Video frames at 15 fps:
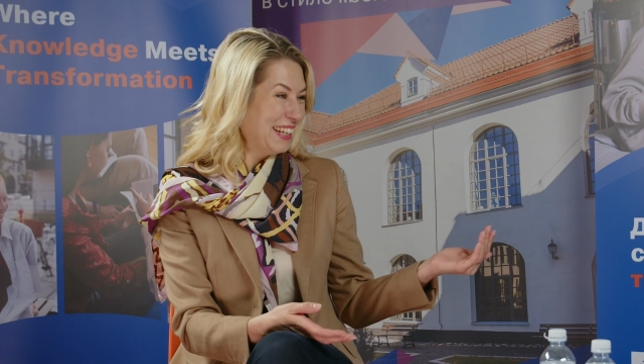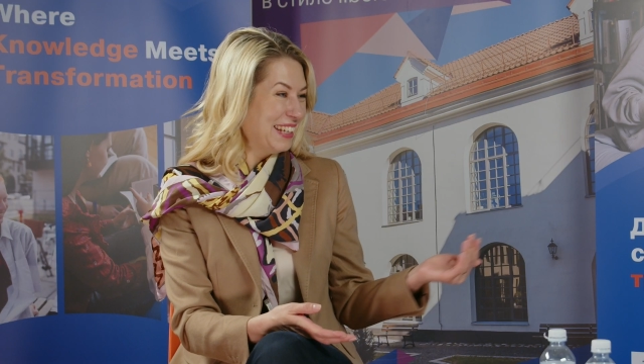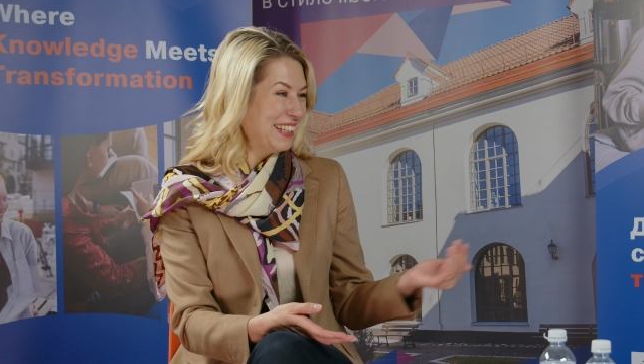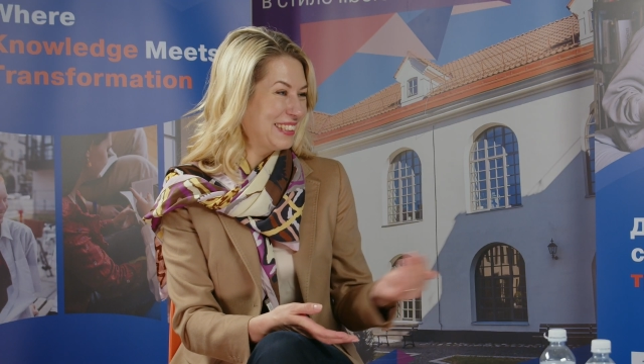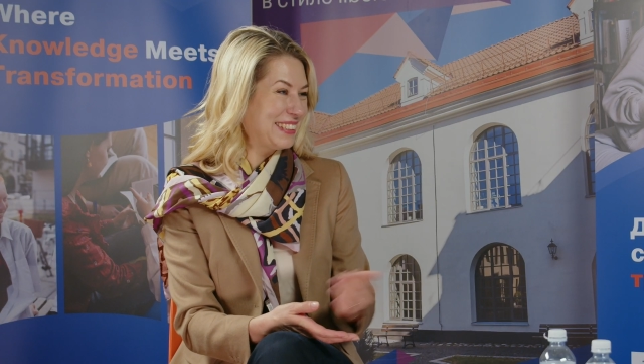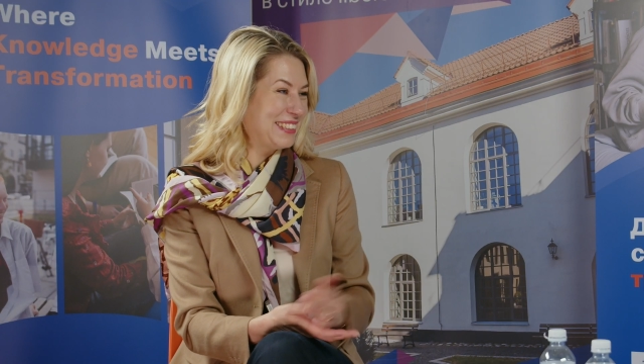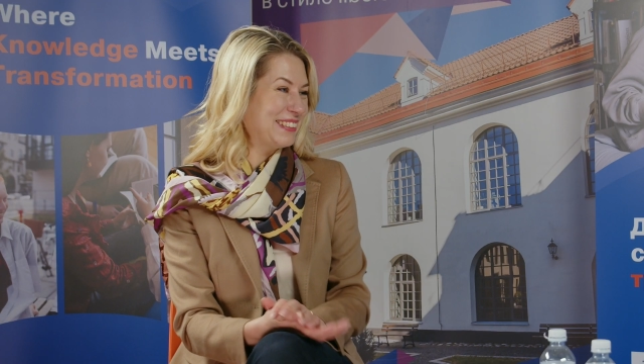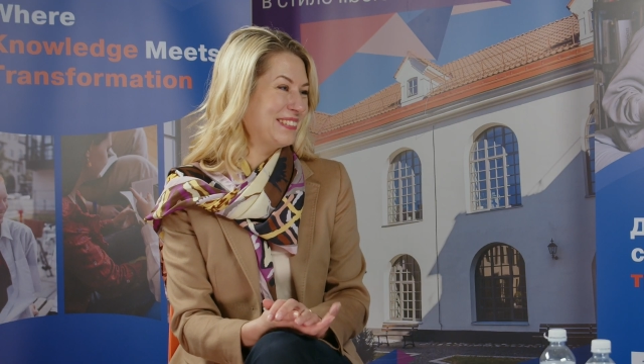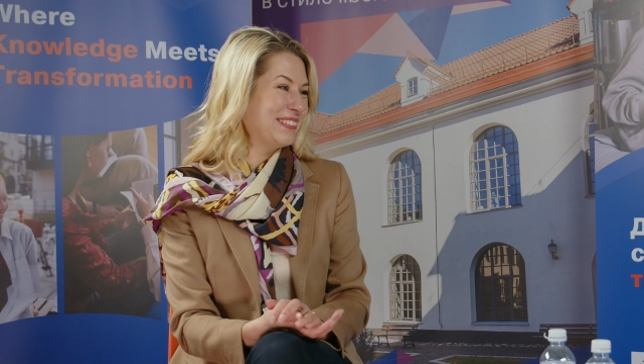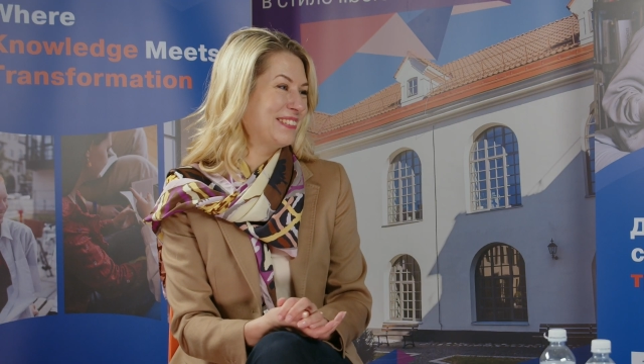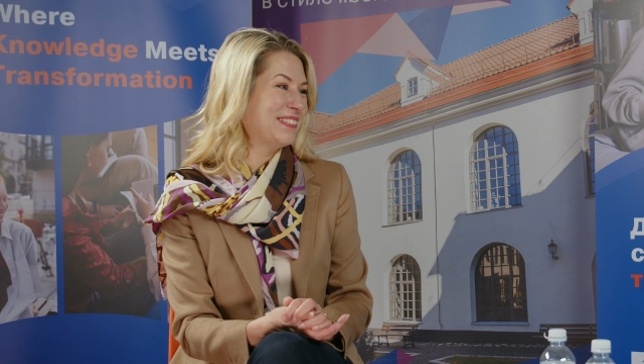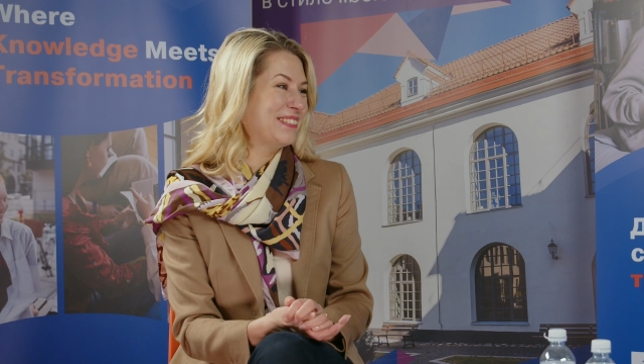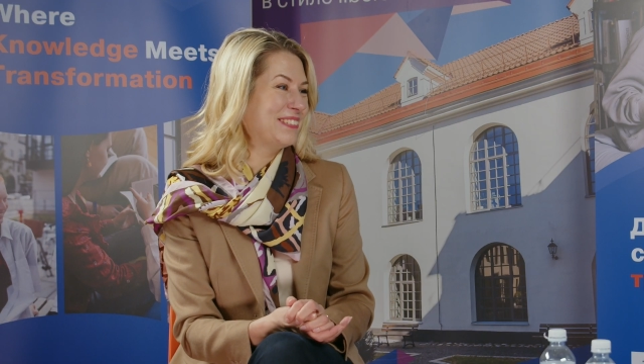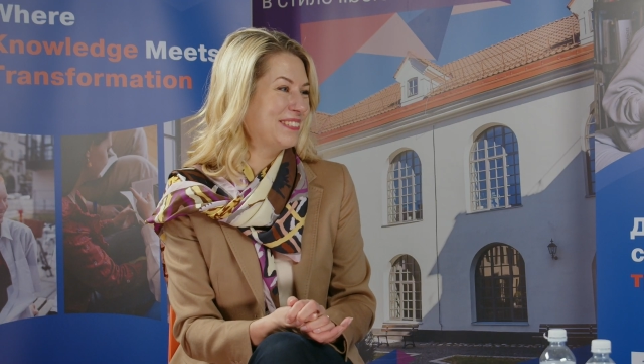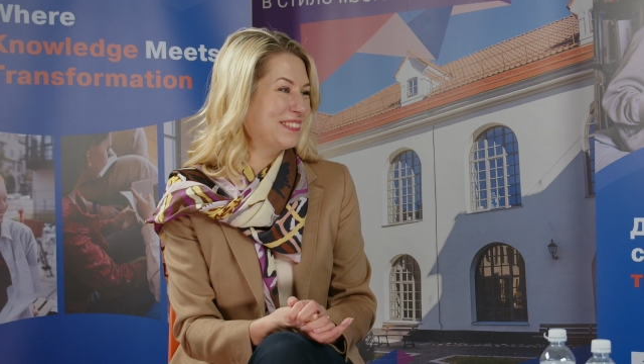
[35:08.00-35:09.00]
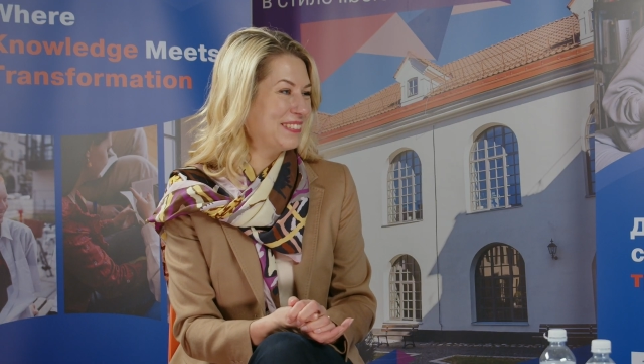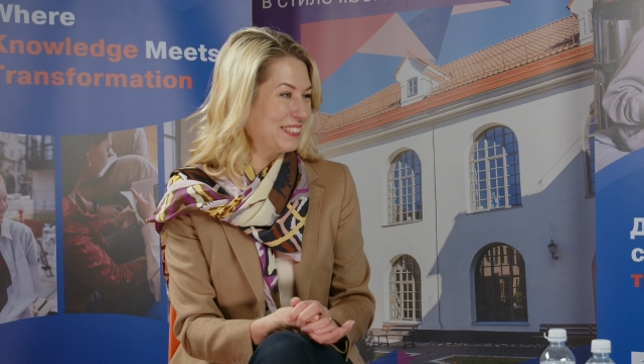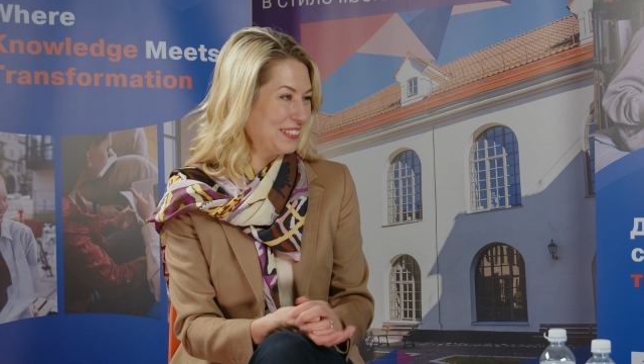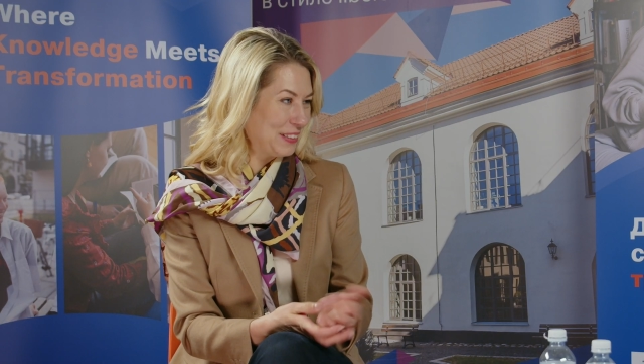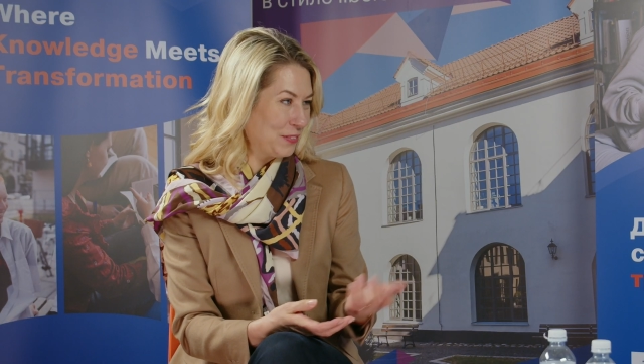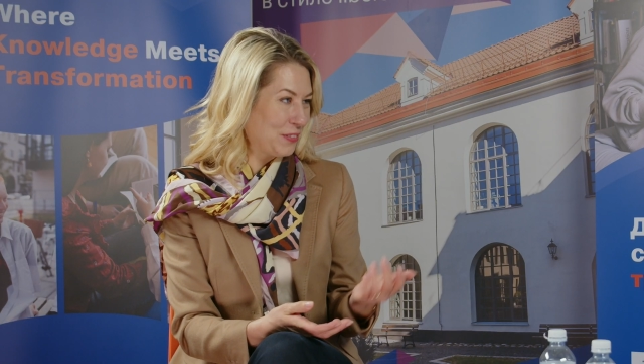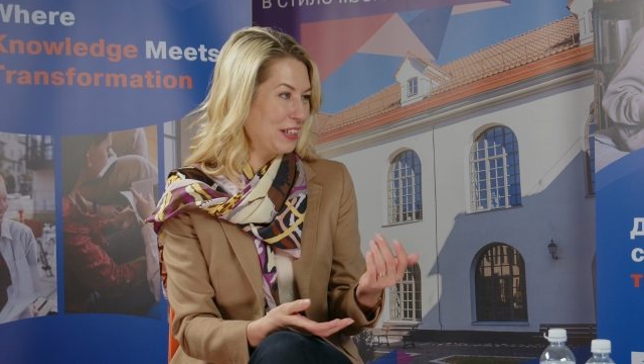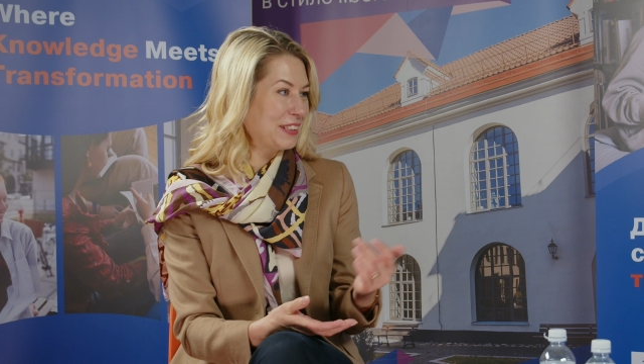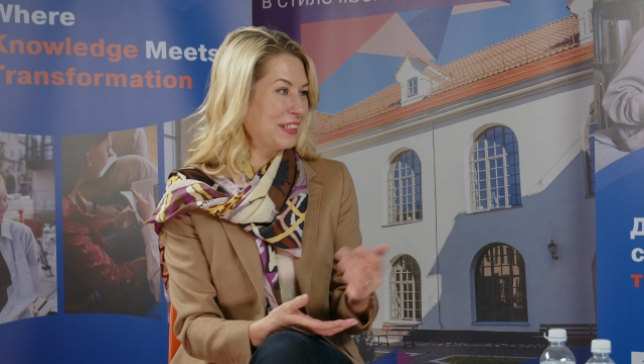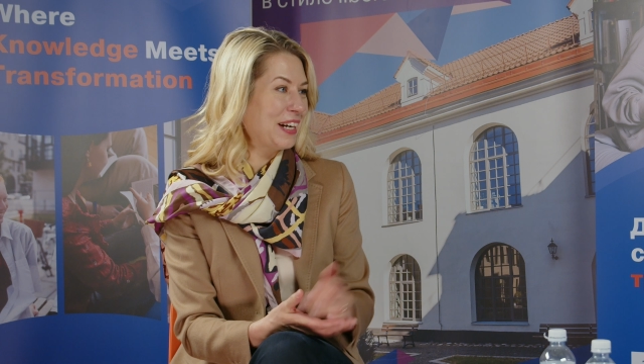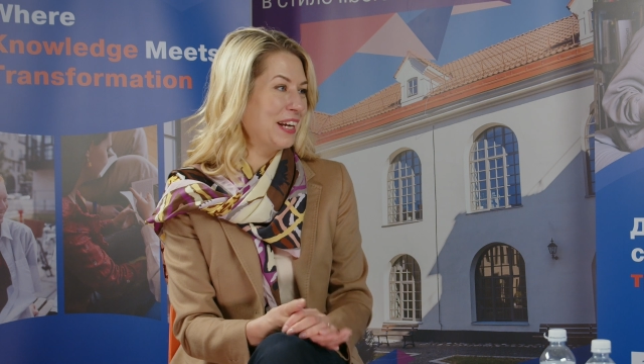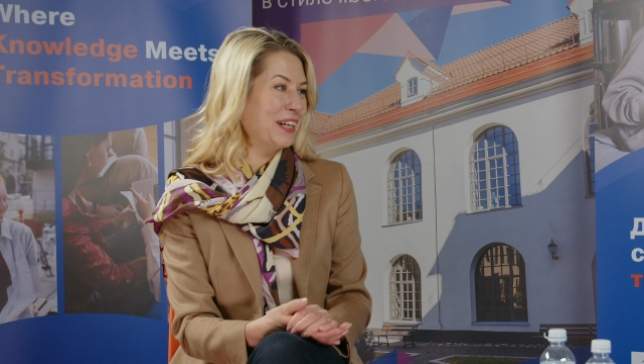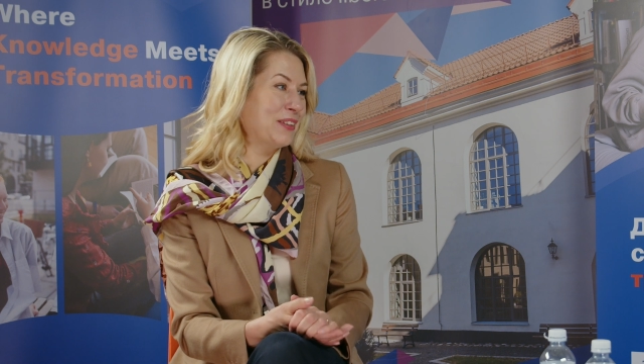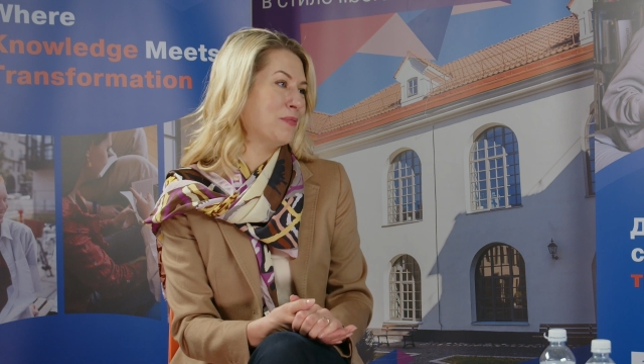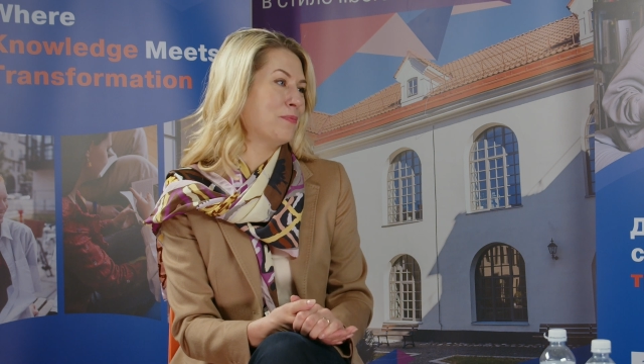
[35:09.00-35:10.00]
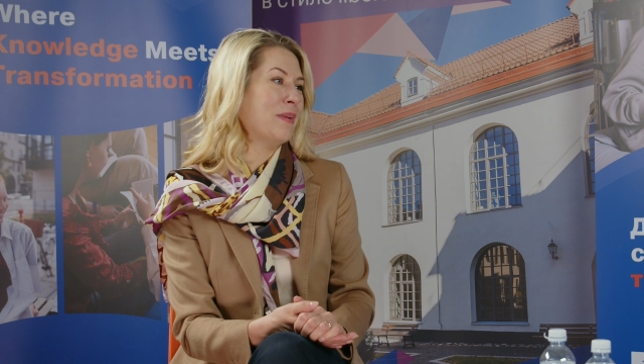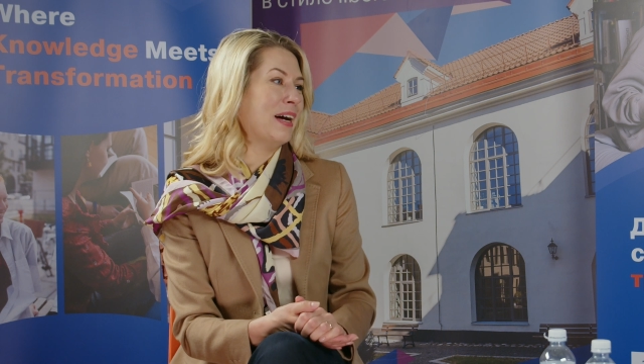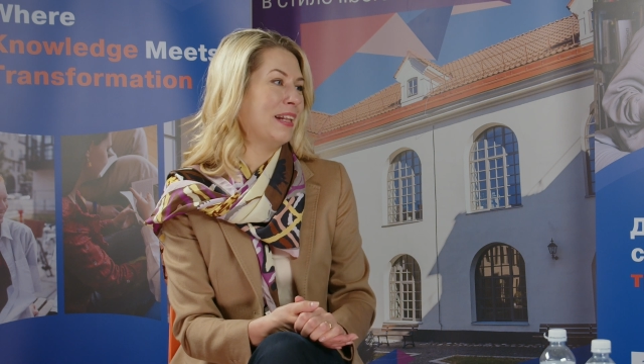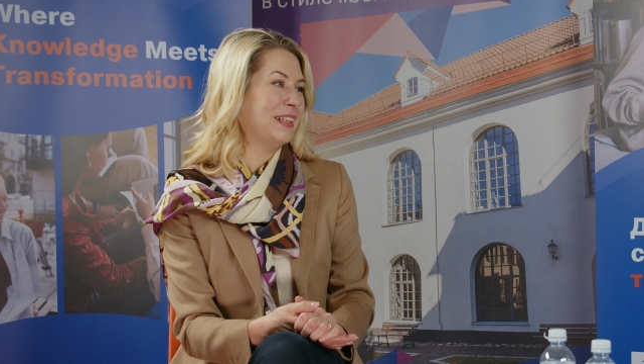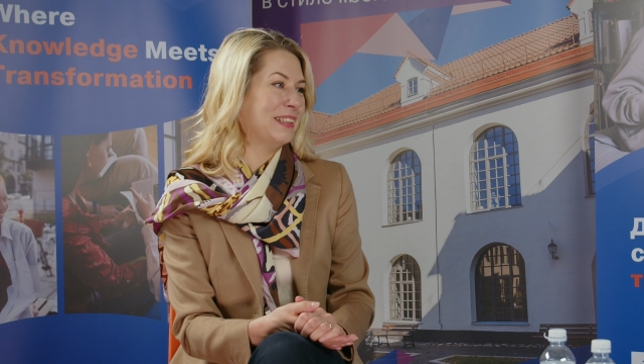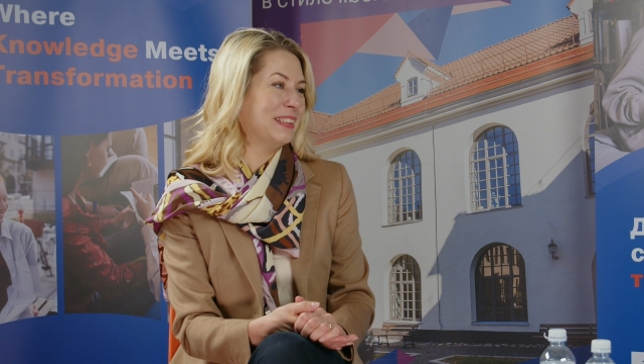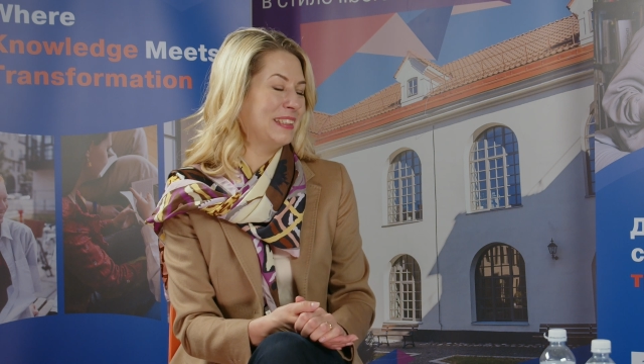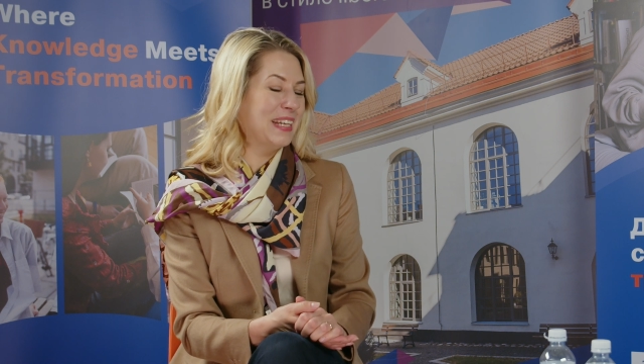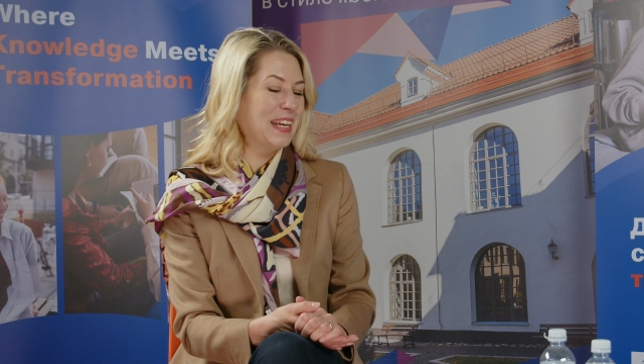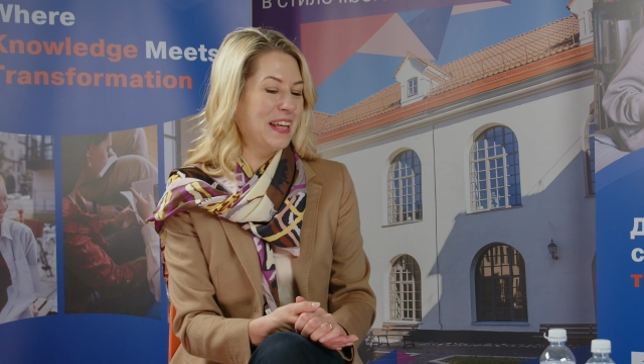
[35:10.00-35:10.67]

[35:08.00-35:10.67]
so we are trying to balance.